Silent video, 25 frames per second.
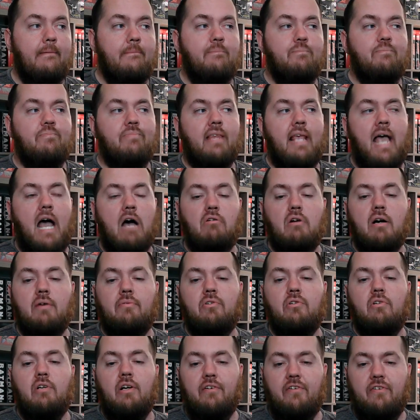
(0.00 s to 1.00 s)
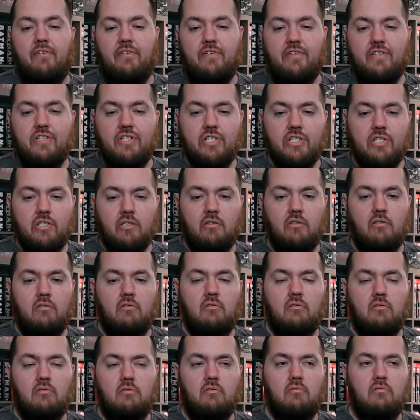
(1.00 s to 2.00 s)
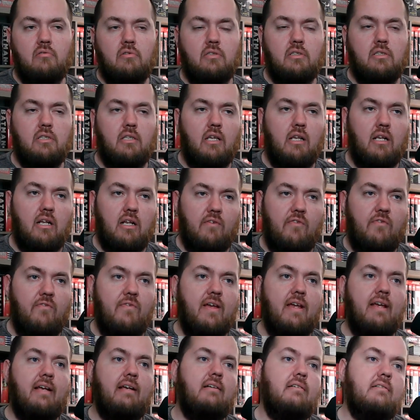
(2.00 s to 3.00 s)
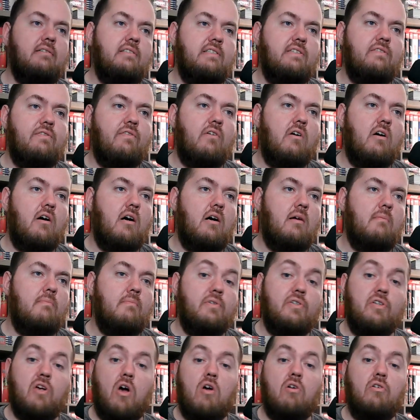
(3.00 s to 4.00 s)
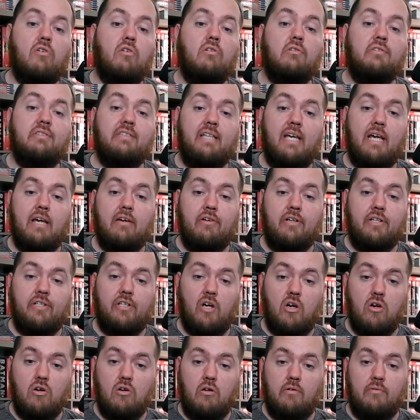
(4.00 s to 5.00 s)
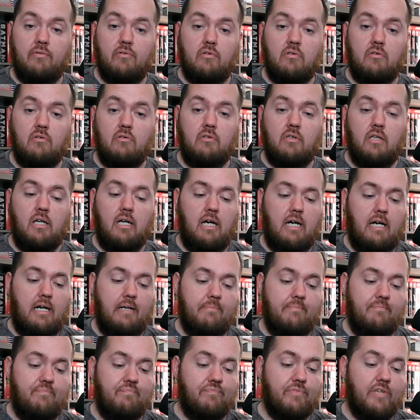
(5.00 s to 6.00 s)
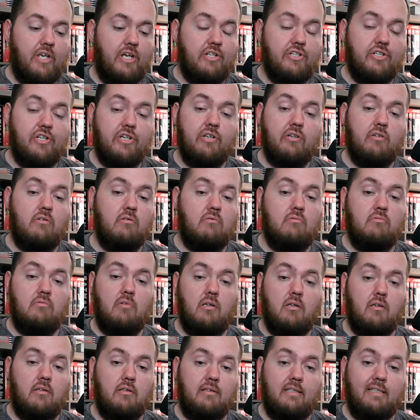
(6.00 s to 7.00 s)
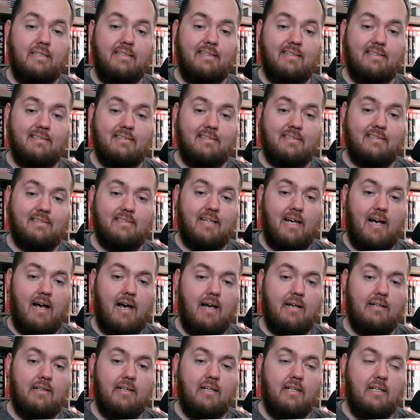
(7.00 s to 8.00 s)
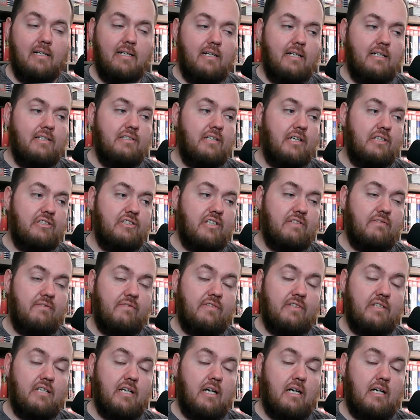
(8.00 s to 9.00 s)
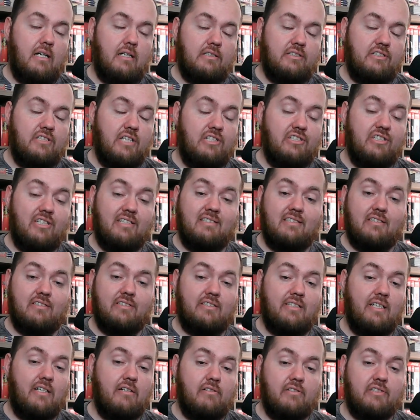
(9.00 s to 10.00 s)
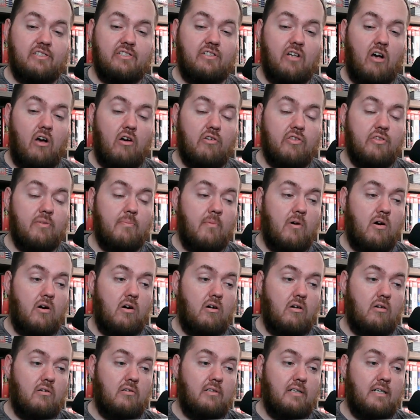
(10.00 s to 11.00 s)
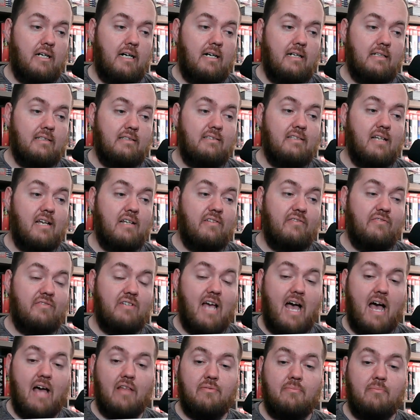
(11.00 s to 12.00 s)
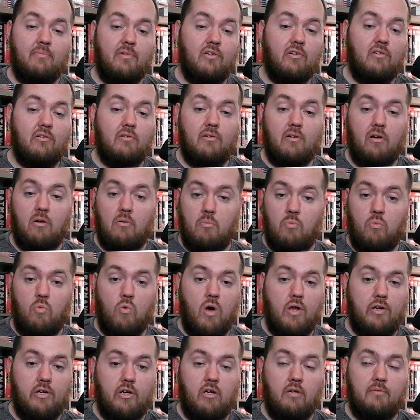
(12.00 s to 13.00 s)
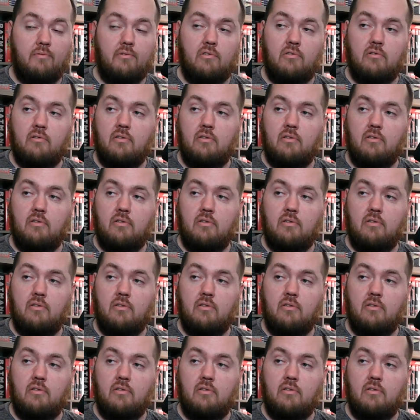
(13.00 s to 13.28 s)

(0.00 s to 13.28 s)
However, a few things from Dark Horse carried over to the Disney side, such as the series Darth Maul, Son of Dathomir, won over,